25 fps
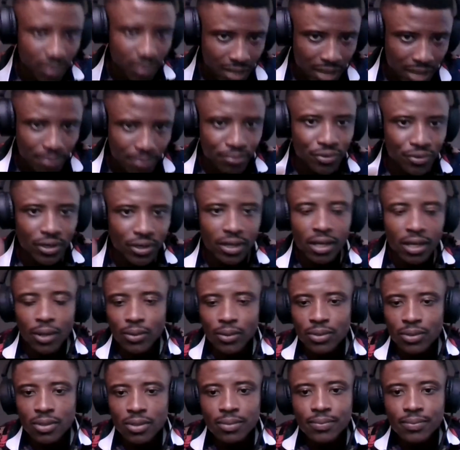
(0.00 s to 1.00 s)
and bring out.
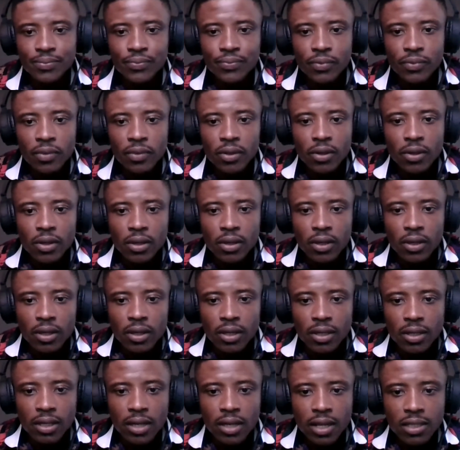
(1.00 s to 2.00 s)

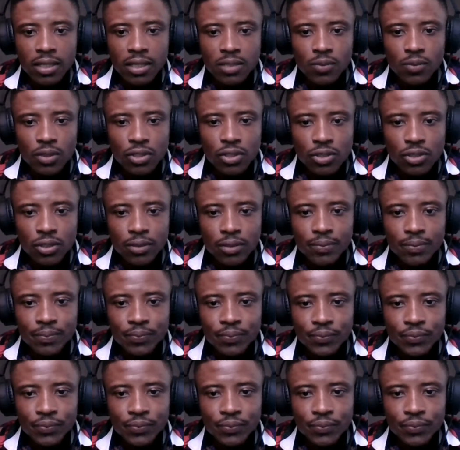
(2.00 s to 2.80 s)
The next question.